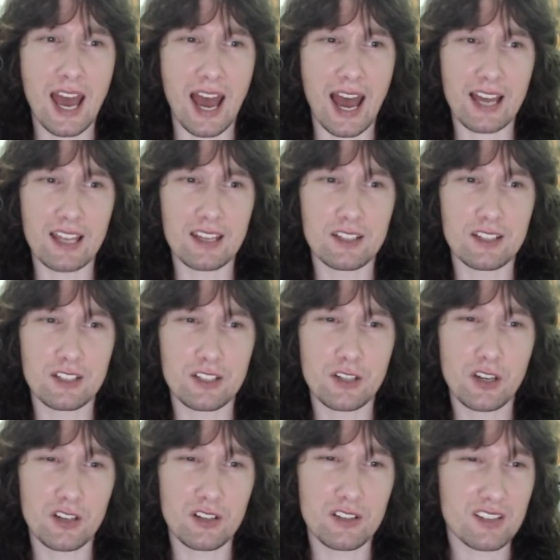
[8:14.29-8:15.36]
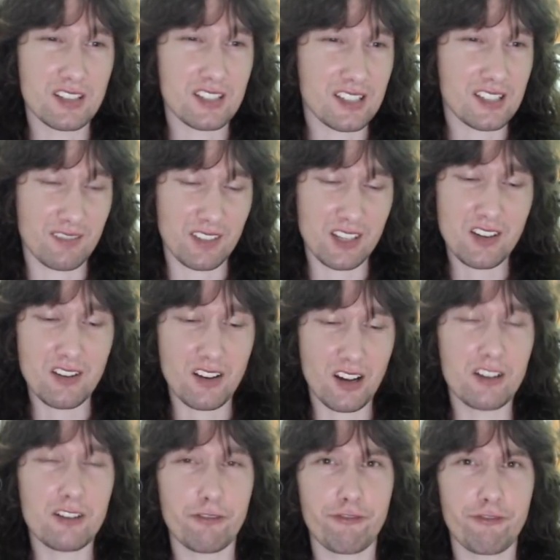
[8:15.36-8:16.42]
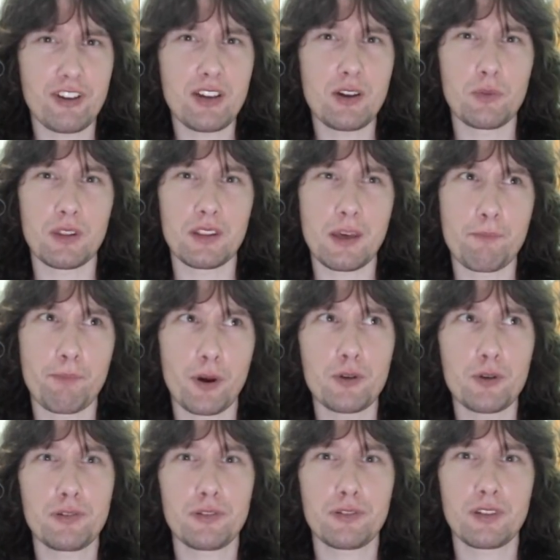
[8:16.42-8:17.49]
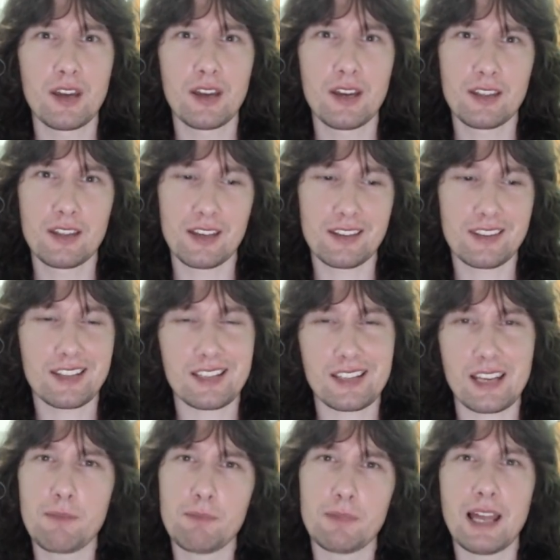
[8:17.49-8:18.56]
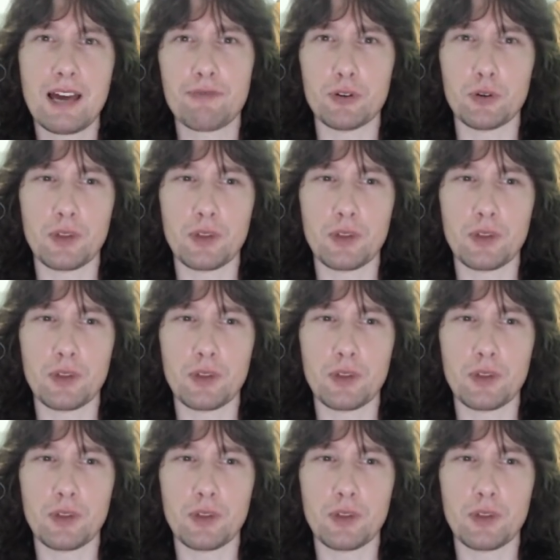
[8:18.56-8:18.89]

and you can kind of feel that they're both at the same level.